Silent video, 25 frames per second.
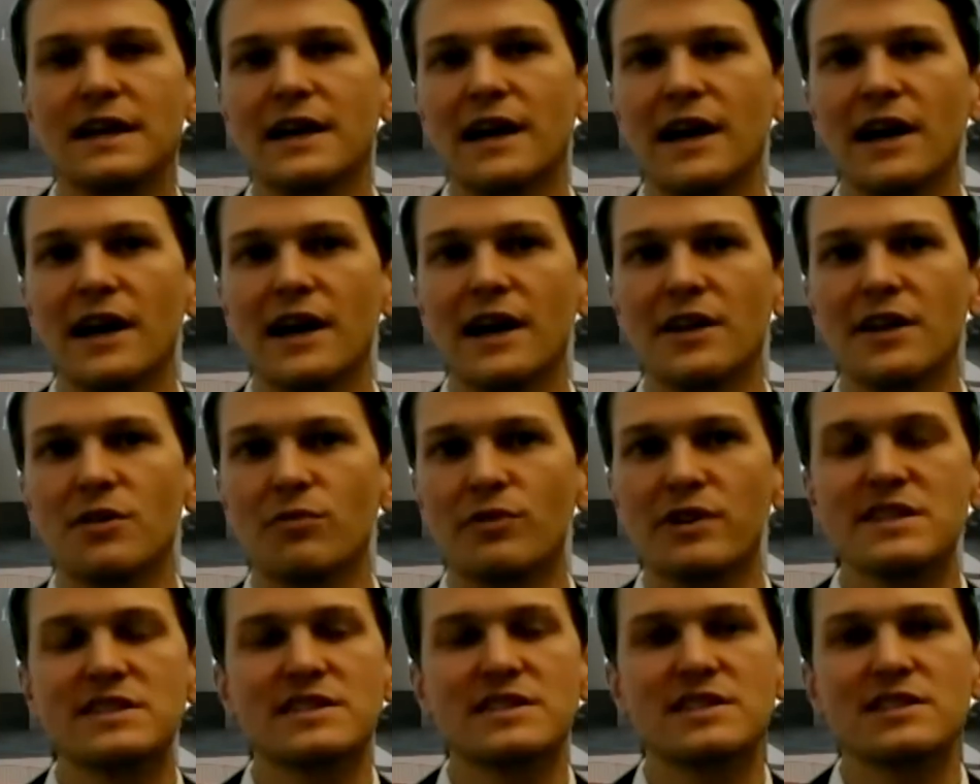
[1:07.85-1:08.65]
The
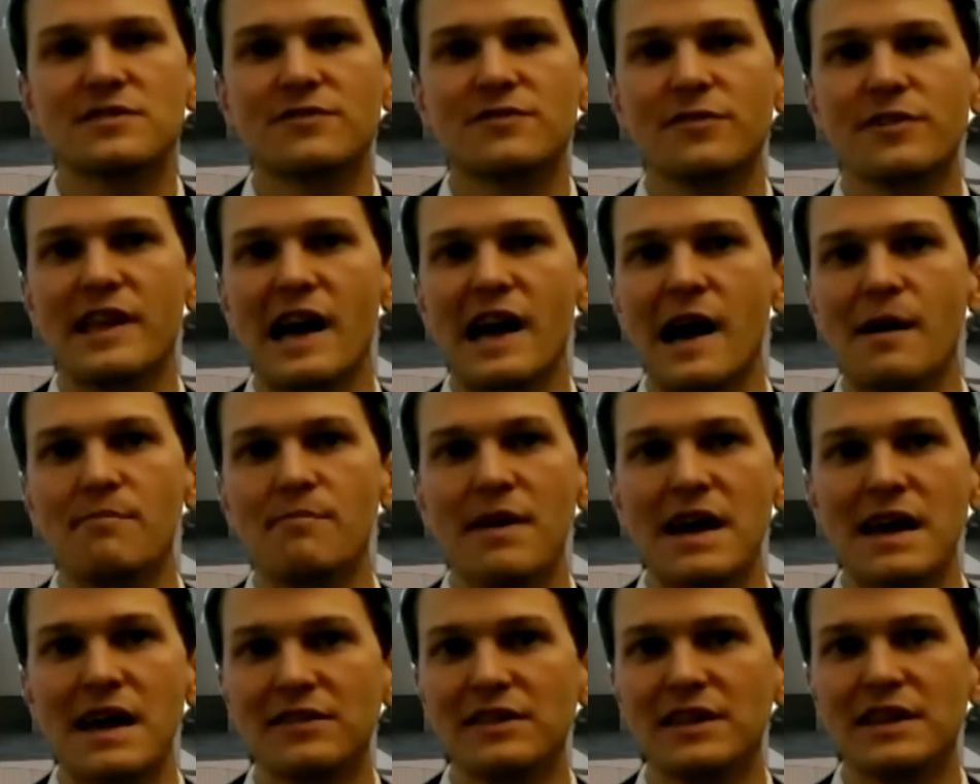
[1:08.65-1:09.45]
reasons for that
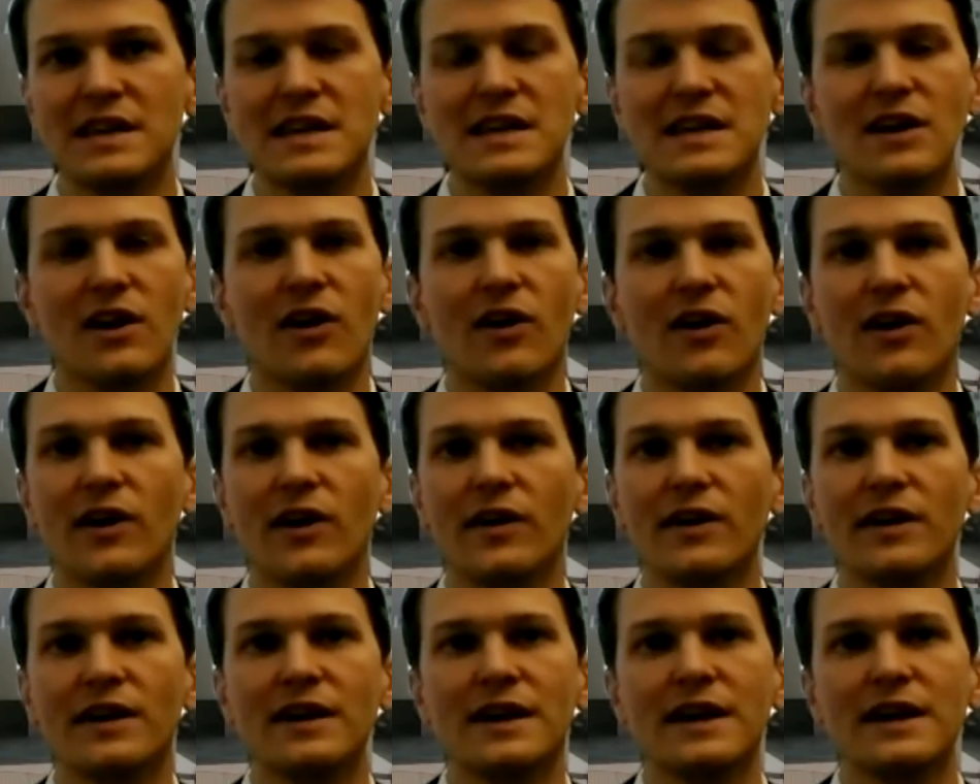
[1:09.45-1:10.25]
mainly
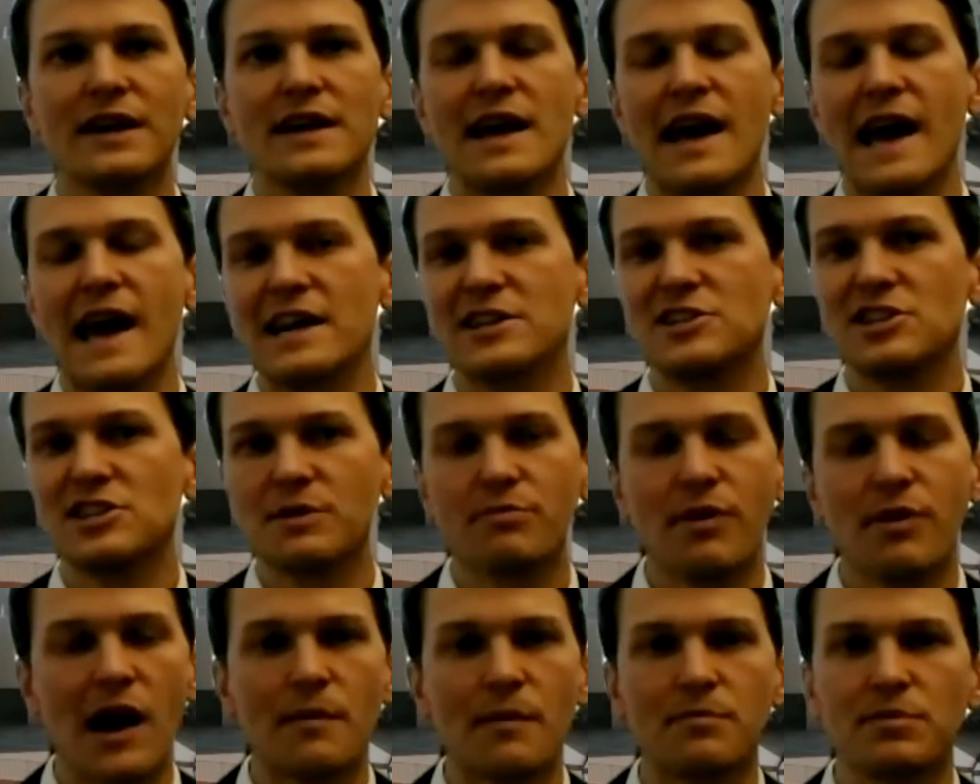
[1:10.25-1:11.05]
are aging
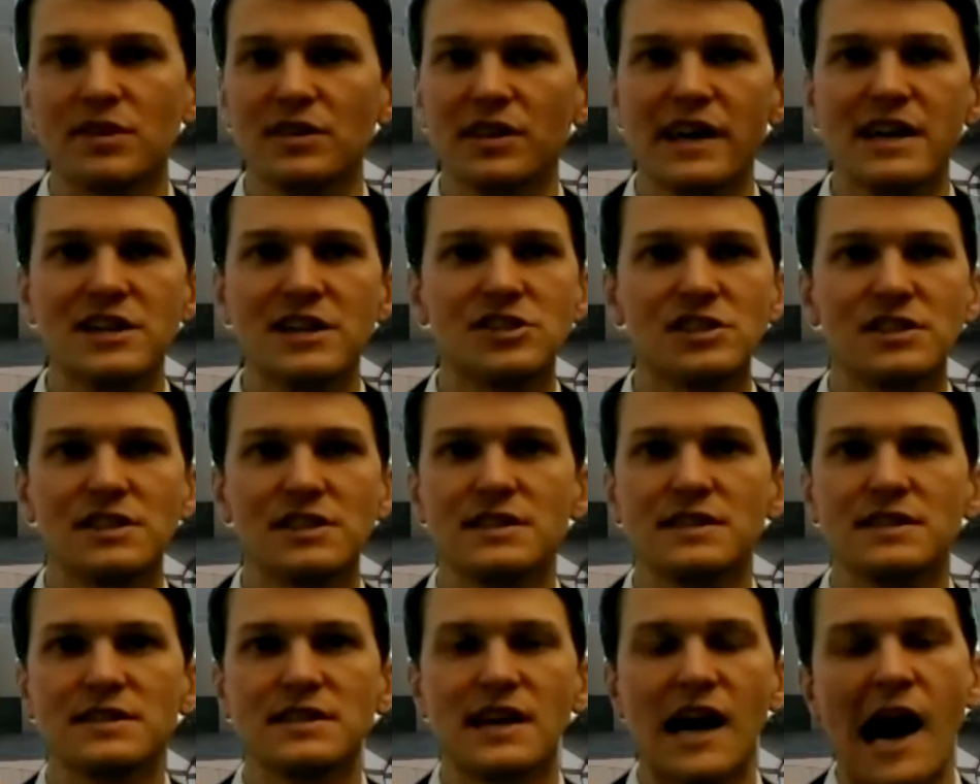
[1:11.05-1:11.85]

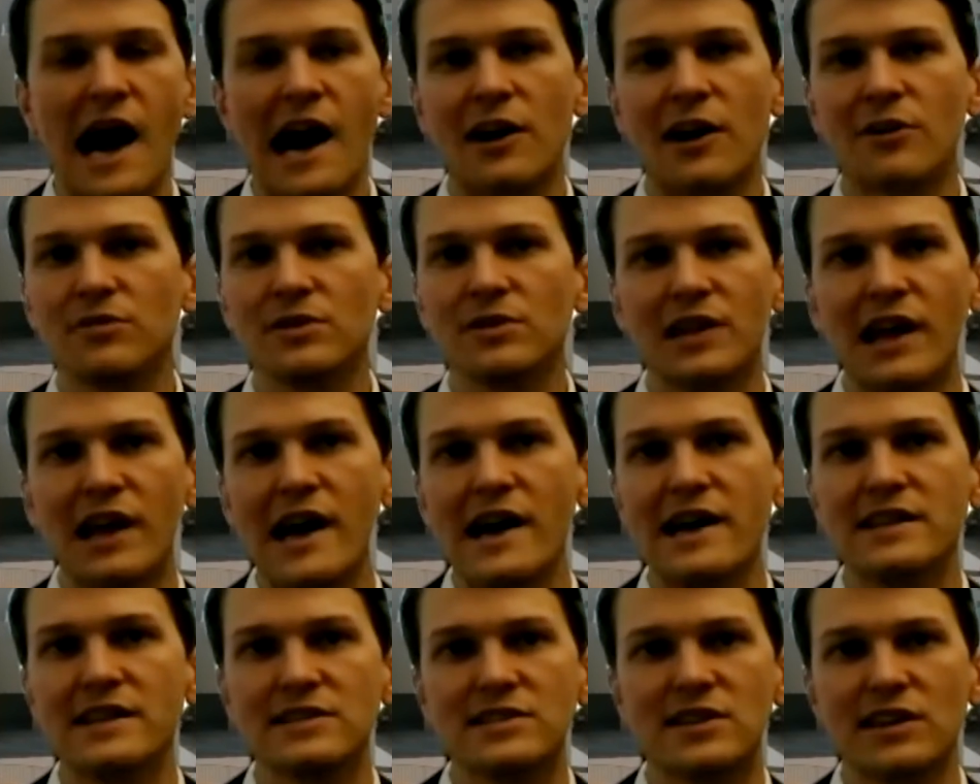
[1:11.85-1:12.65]
populations, a higher
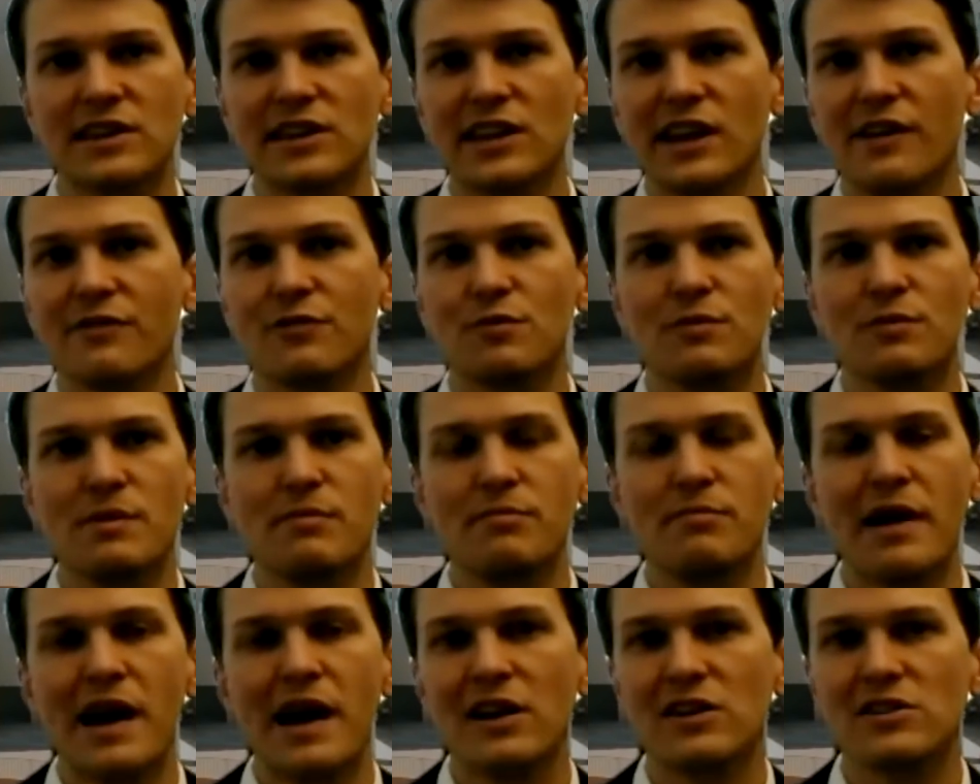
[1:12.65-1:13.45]
reliance on
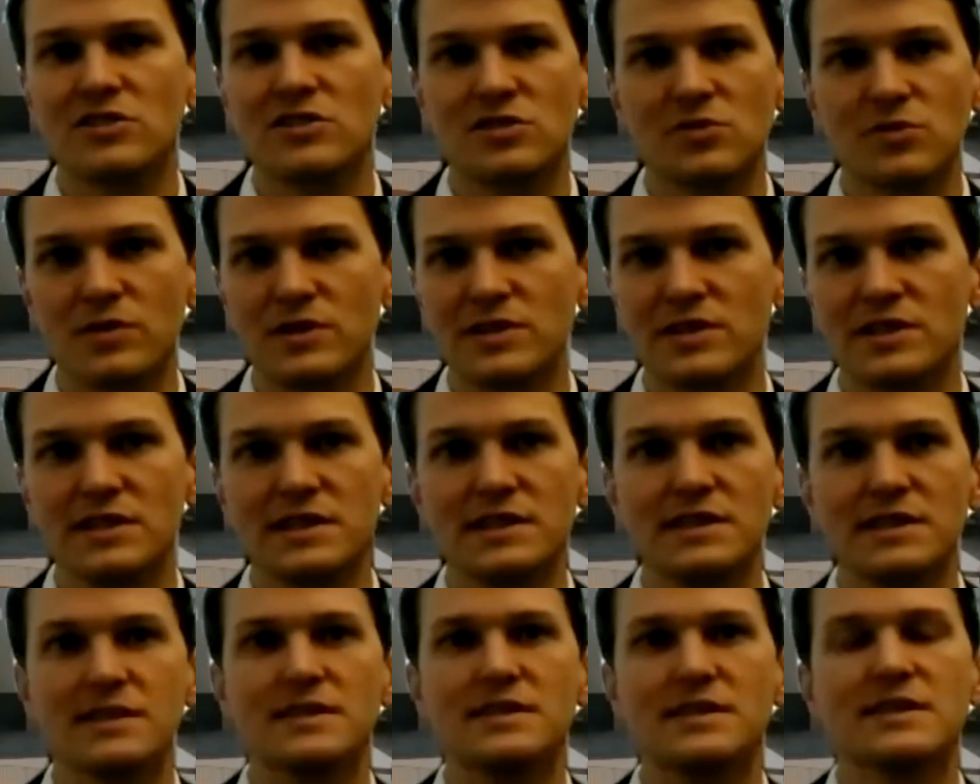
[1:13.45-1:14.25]
government payer
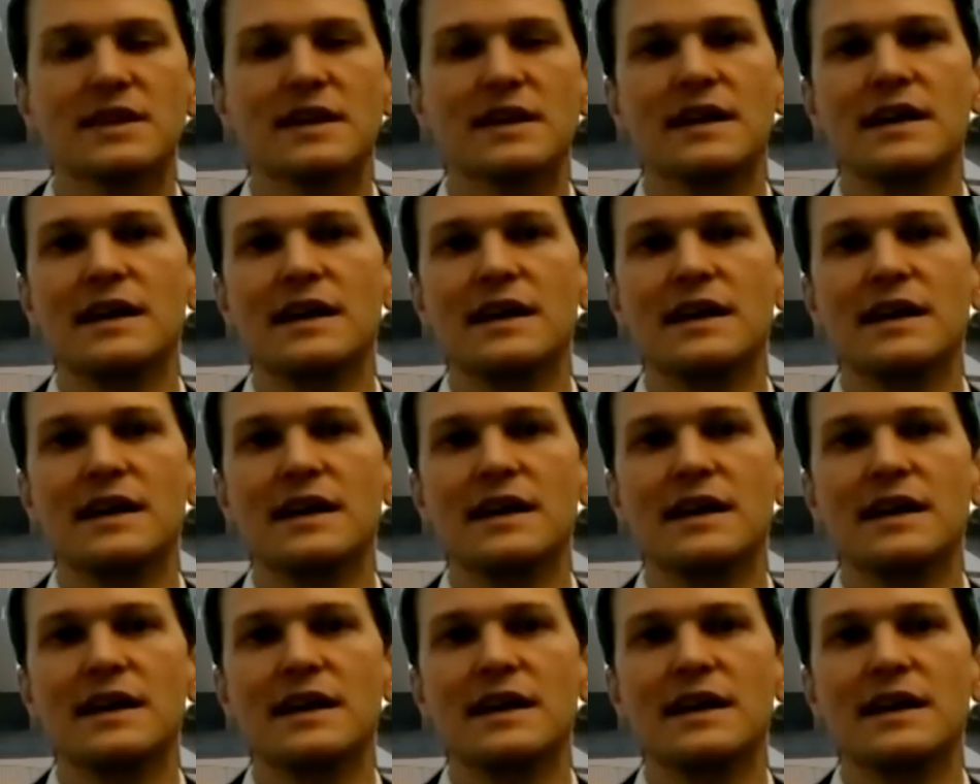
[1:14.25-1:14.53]
sources,